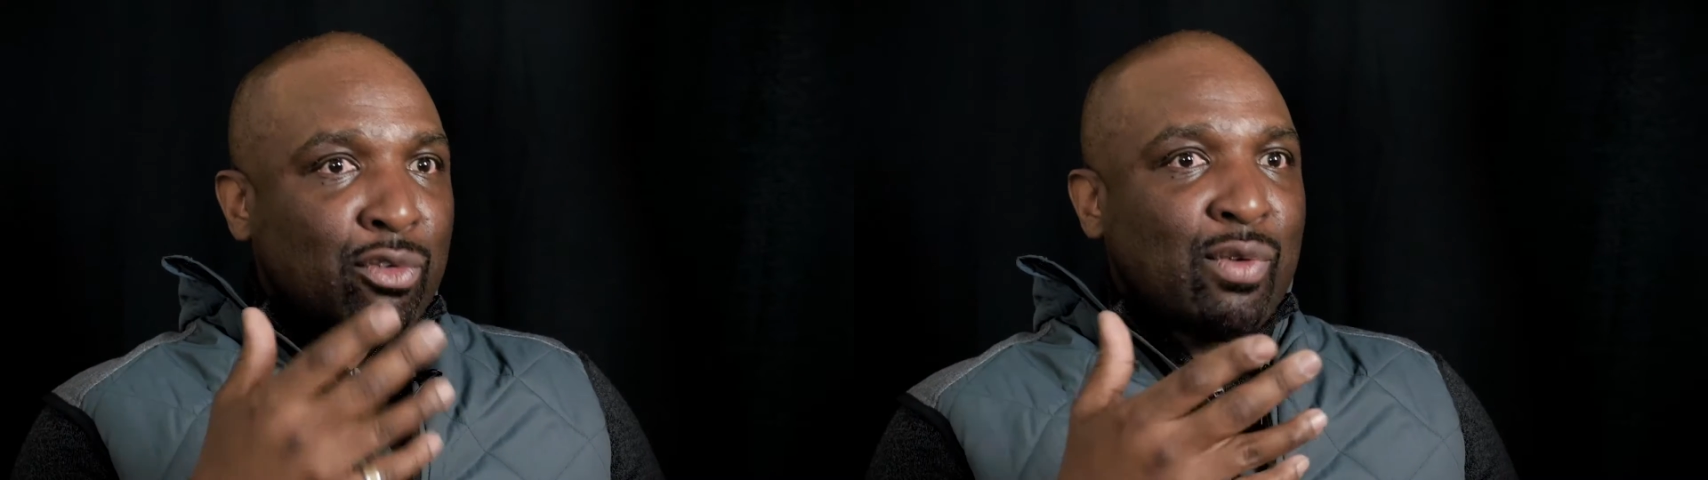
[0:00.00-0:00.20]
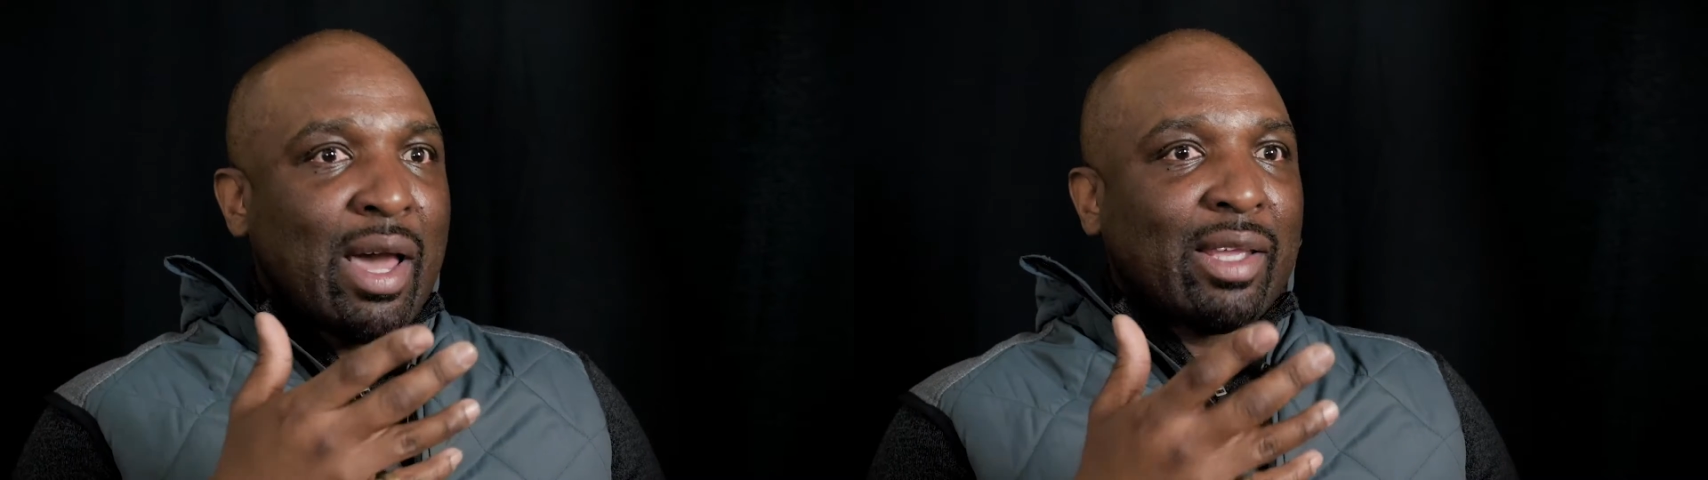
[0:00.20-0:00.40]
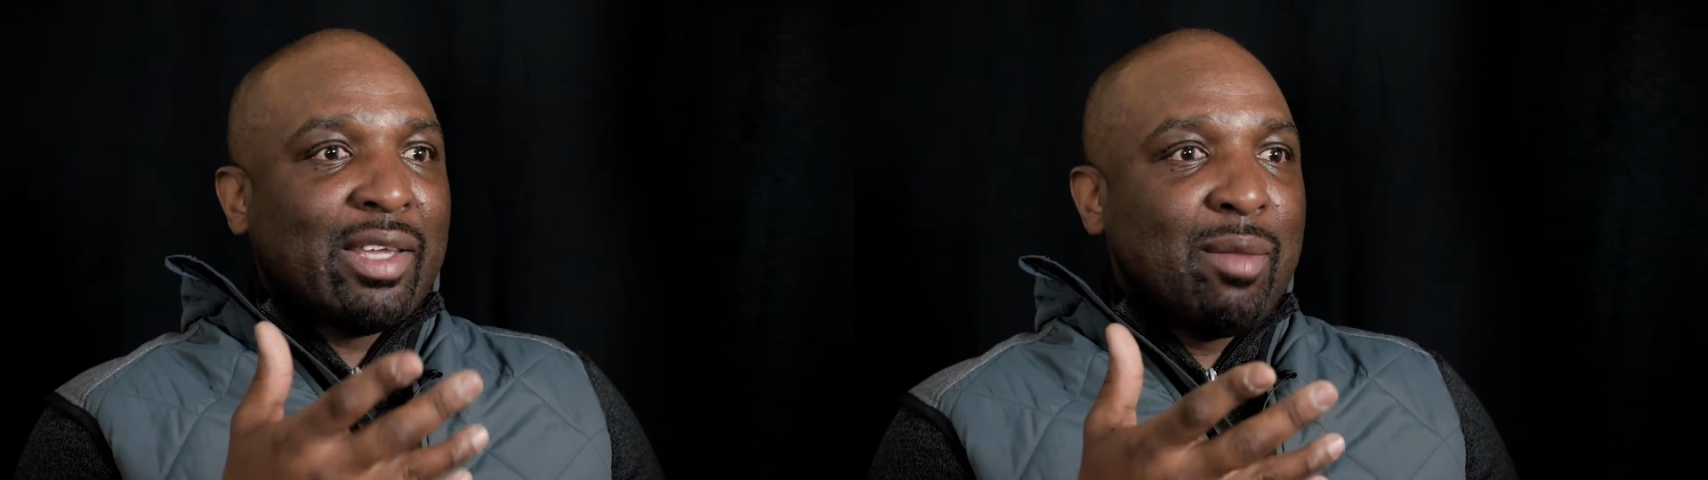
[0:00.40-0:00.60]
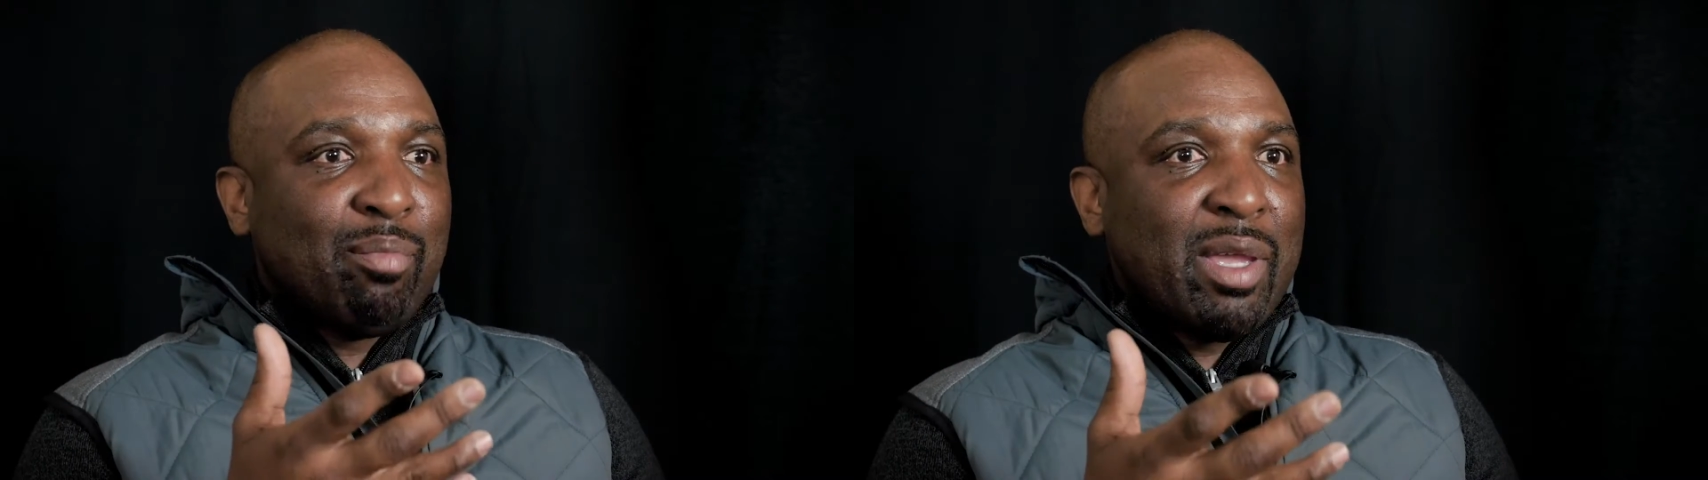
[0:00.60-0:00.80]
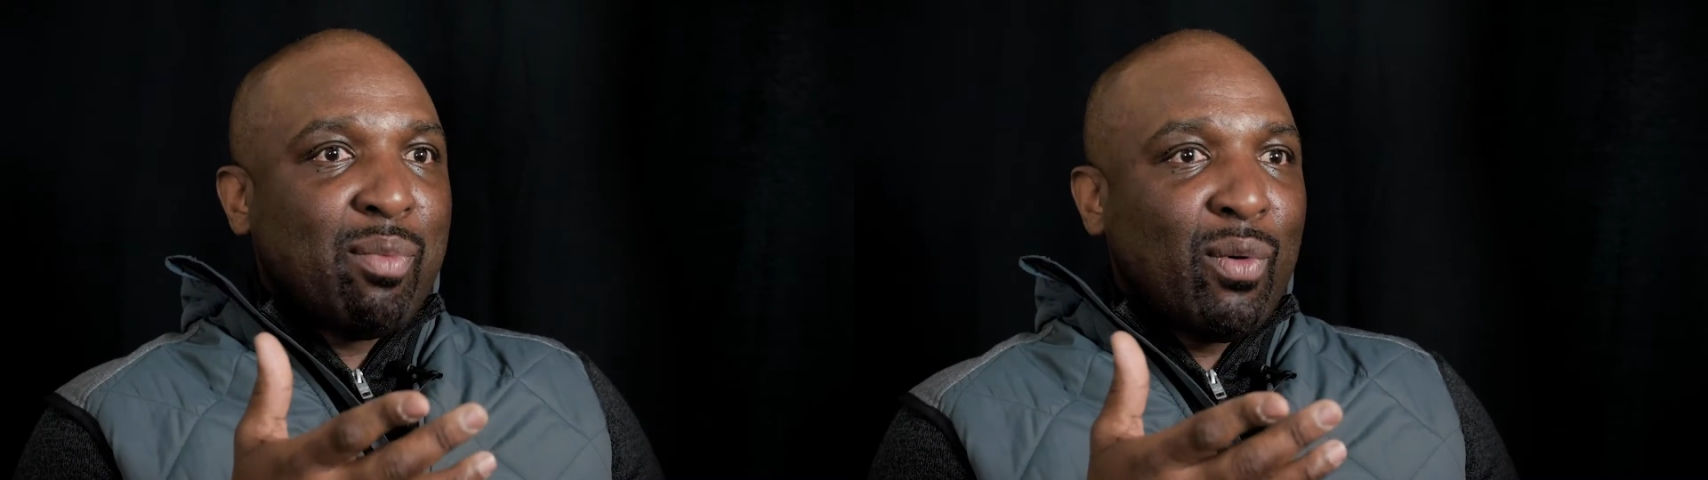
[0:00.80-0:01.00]
try to keep
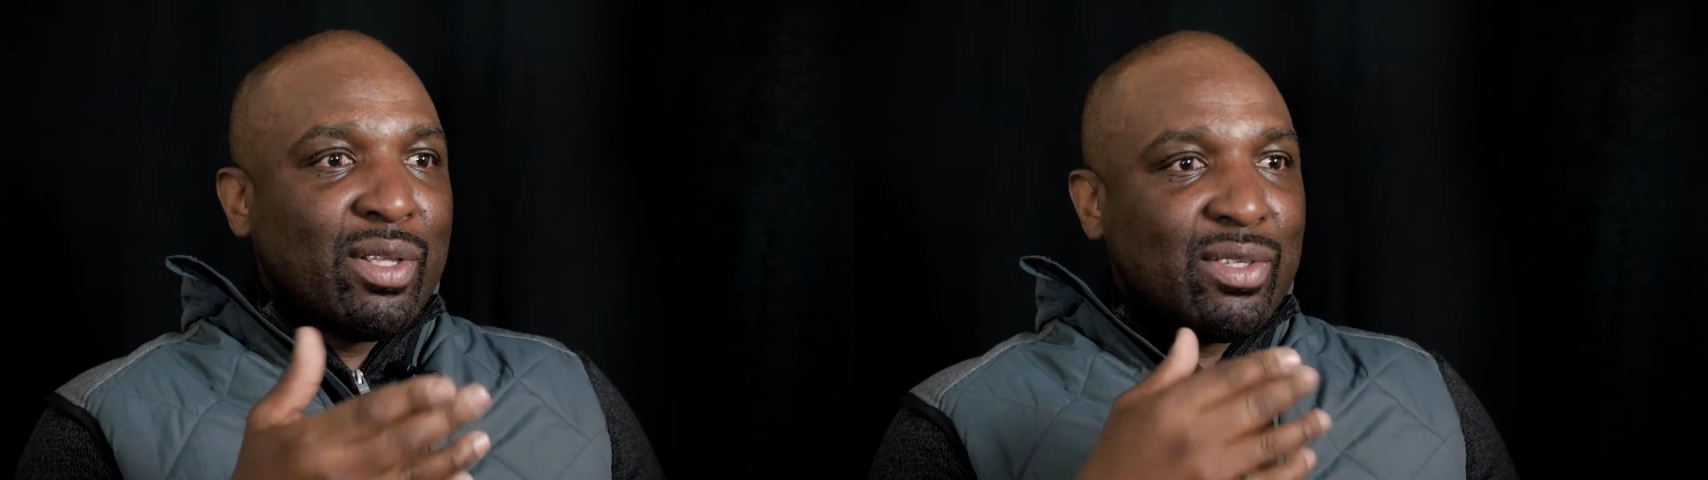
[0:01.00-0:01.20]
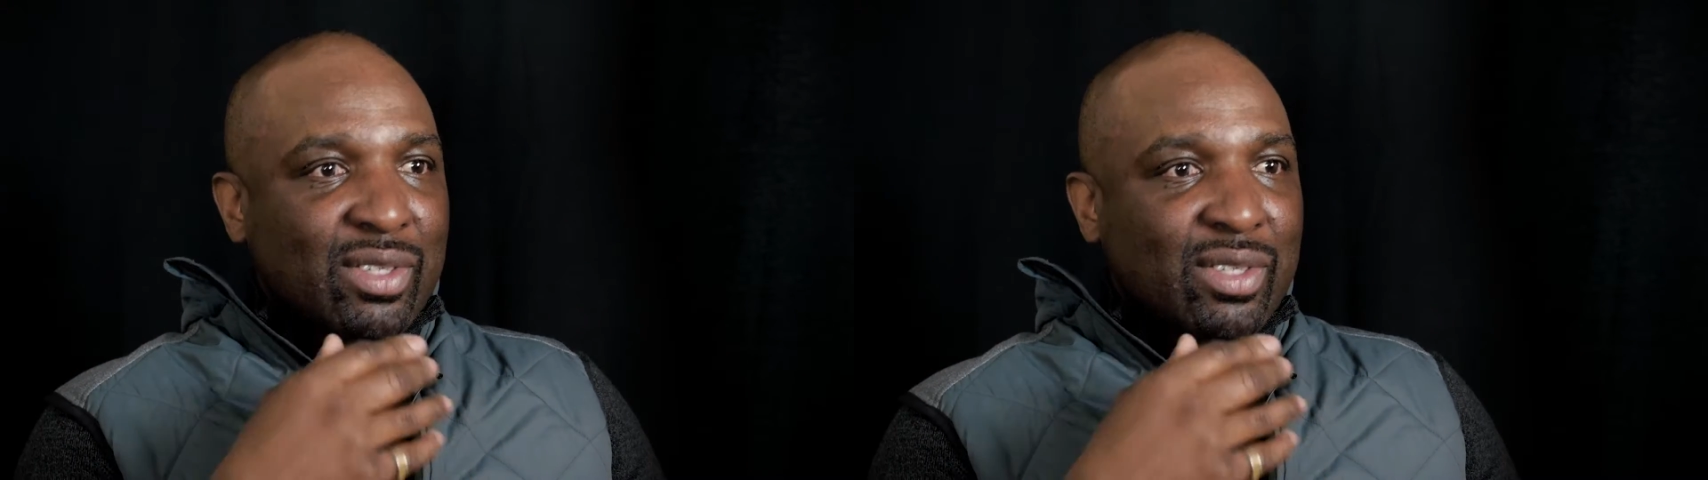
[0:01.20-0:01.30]
people in